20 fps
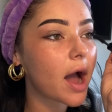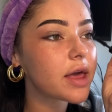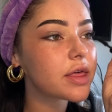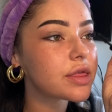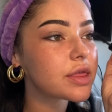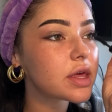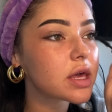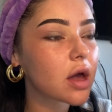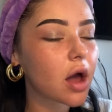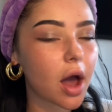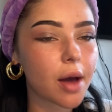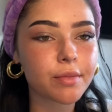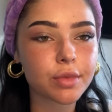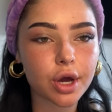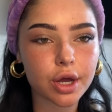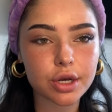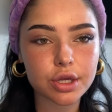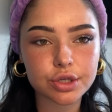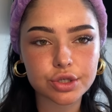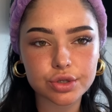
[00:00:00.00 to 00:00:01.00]
think I'm
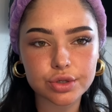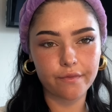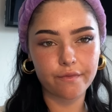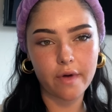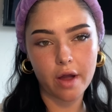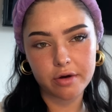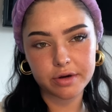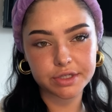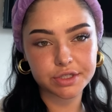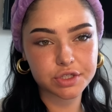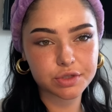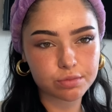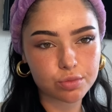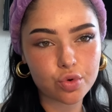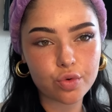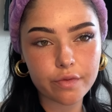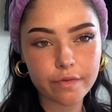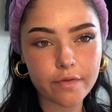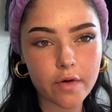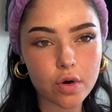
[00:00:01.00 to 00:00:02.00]
gonna do very
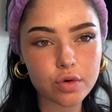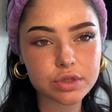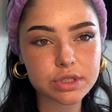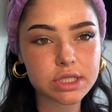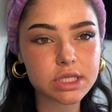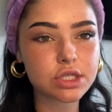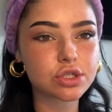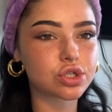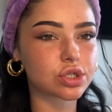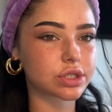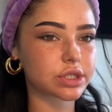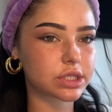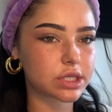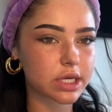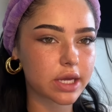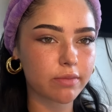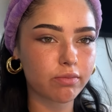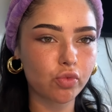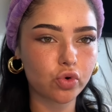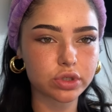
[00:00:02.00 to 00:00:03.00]
small falsie just to
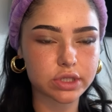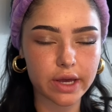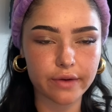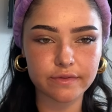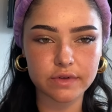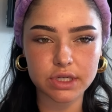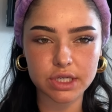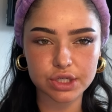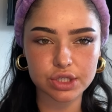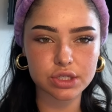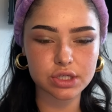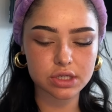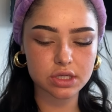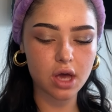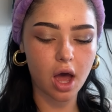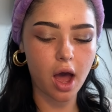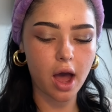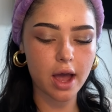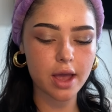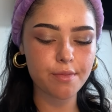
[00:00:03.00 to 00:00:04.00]
give more definition to
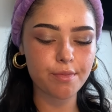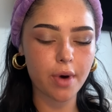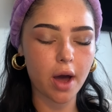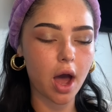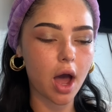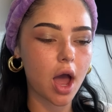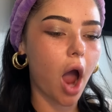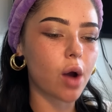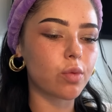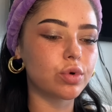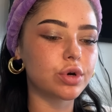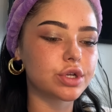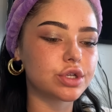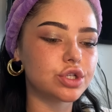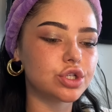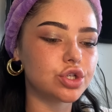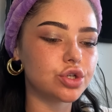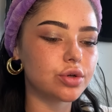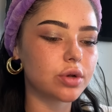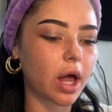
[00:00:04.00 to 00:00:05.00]
the eye, but I wouldn't
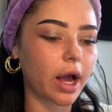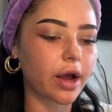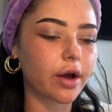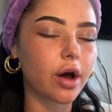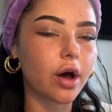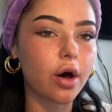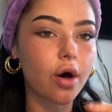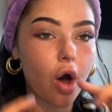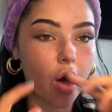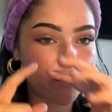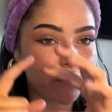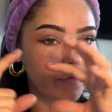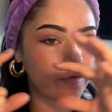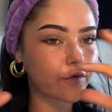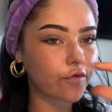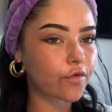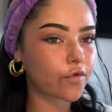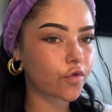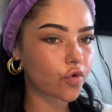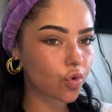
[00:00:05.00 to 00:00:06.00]
do like a
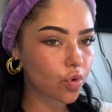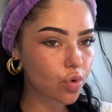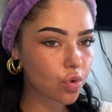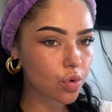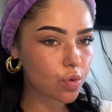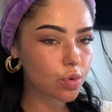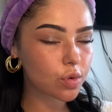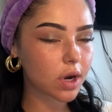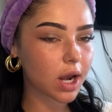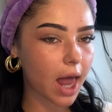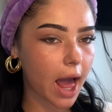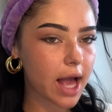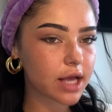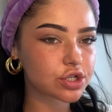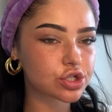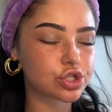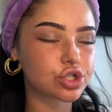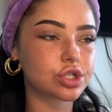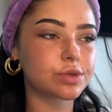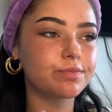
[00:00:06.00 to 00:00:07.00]
full
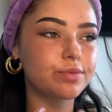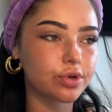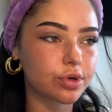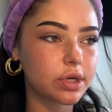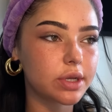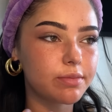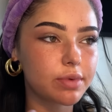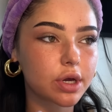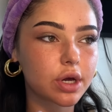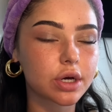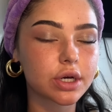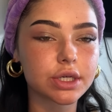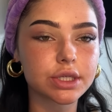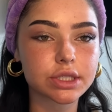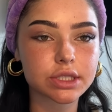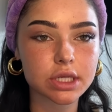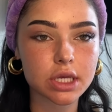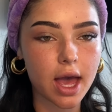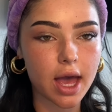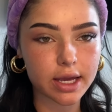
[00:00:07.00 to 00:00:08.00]
lash, just purely
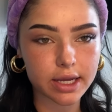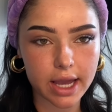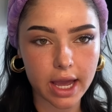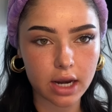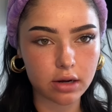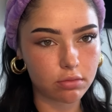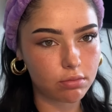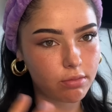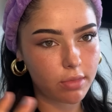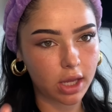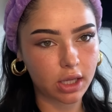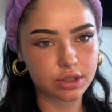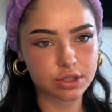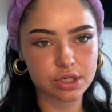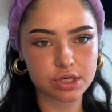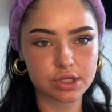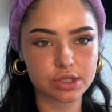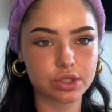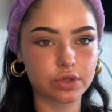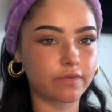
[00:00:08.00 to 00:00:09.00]
because, again,
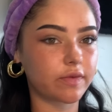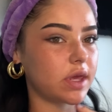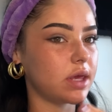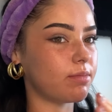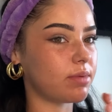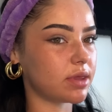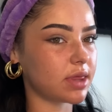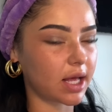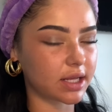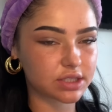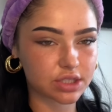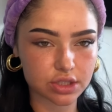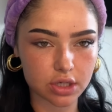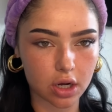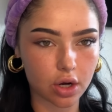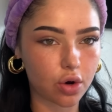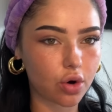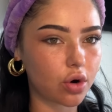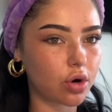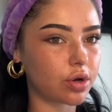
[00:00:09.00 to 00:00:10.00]
maintenance of keeping that
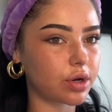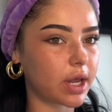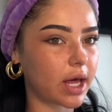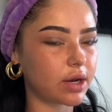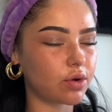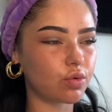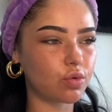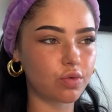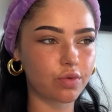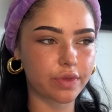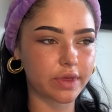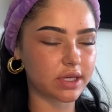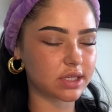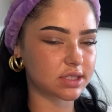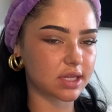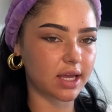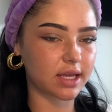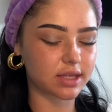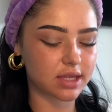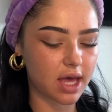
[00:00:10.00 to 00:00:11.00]
stuck on and all things
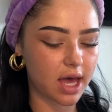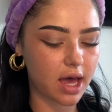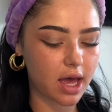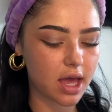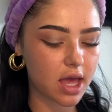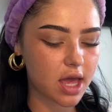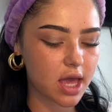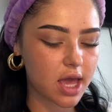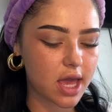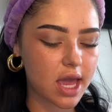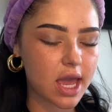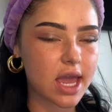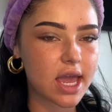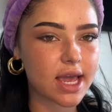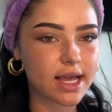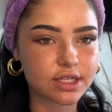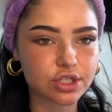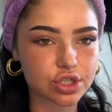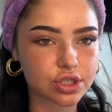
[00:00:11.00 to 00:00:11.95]
like that, it